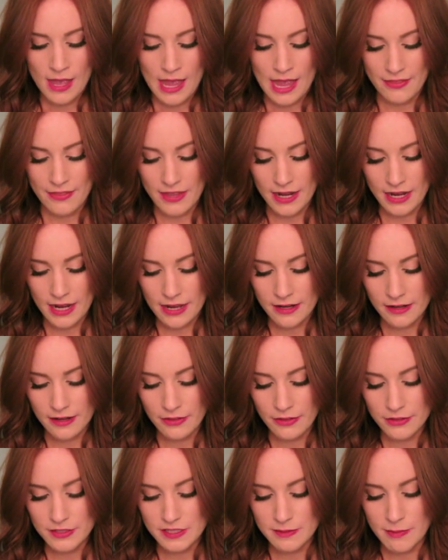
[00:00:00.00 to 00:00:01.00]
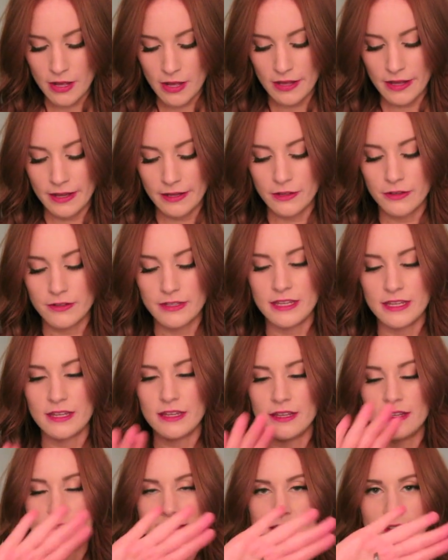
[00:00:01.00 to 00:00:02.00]
And then I got another small angle
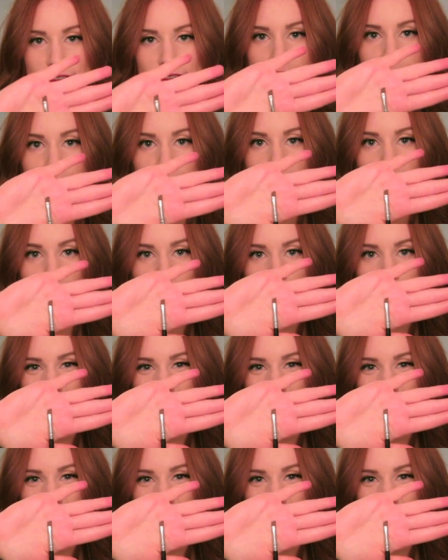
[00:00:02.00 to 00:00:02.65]
E sixty-five